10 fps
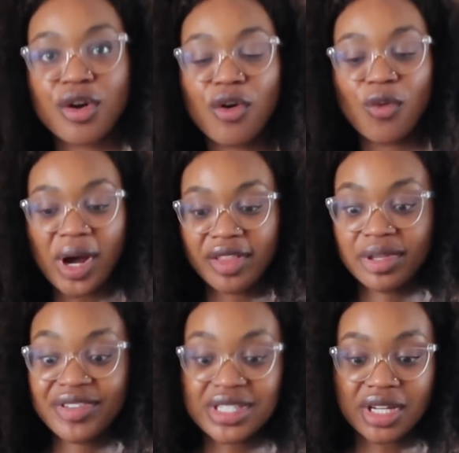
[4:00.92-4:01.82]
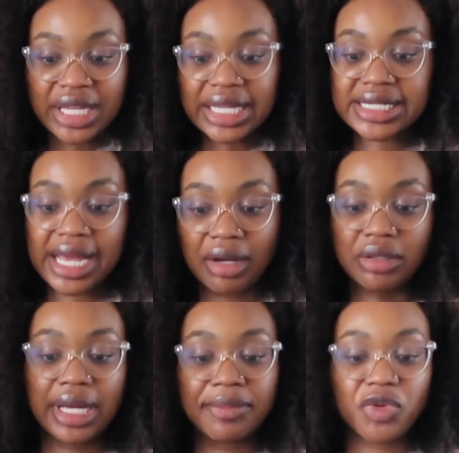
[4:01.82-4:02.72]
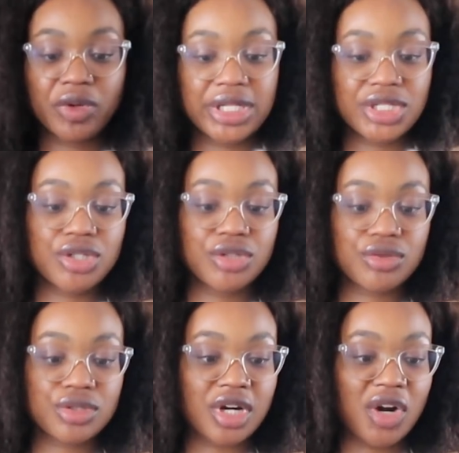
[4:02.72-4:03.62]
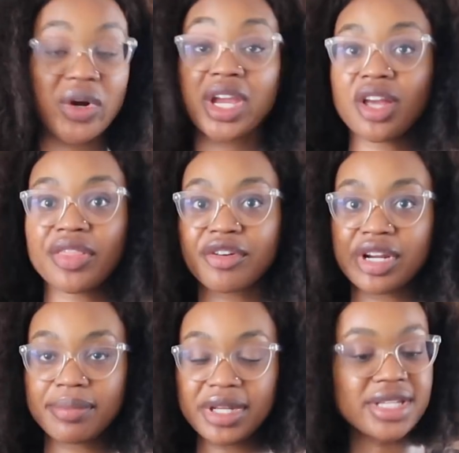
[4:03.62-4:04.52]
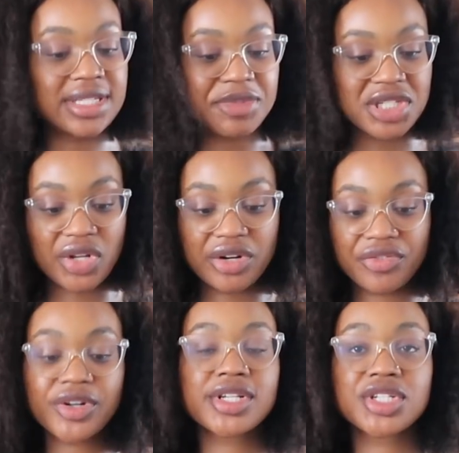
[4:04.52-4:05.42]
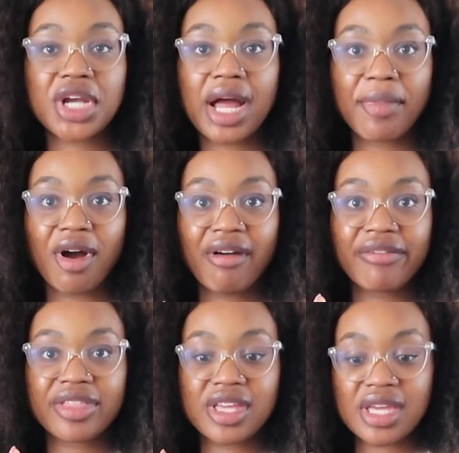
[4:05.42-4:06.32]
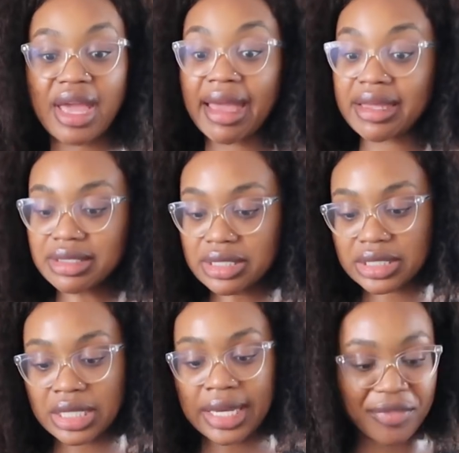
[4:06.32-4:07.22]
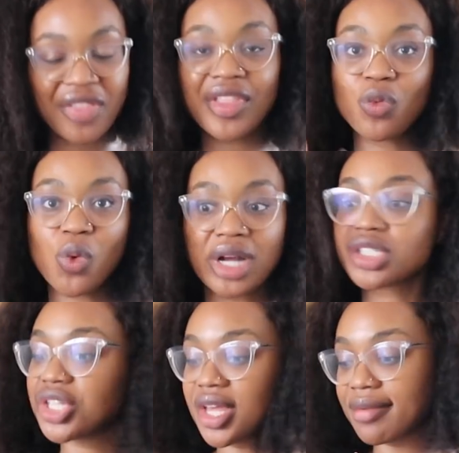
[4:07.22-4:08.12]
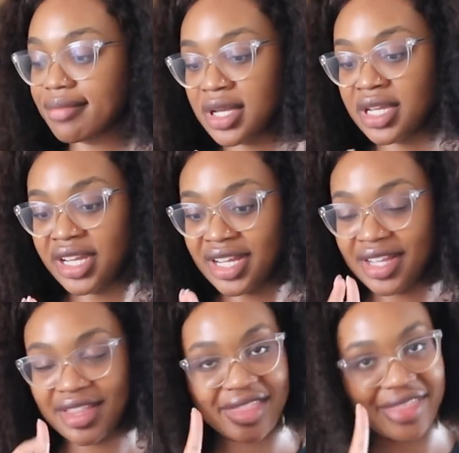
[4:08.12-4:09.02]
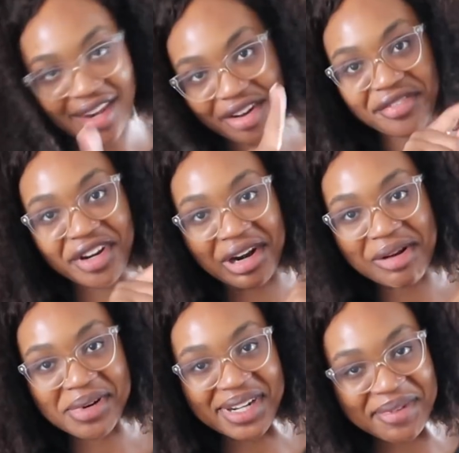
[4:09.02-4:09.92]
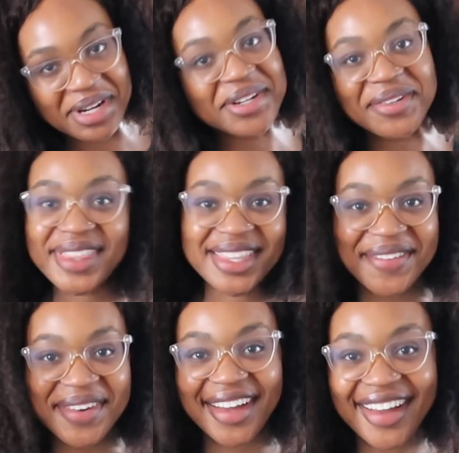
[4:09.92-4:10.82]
So while the beef is cooking down, I'm going to start working on the green beans. I'm just gonna first chop off the ends and then wash them. Then I'll figure out what I'm gonna do with them.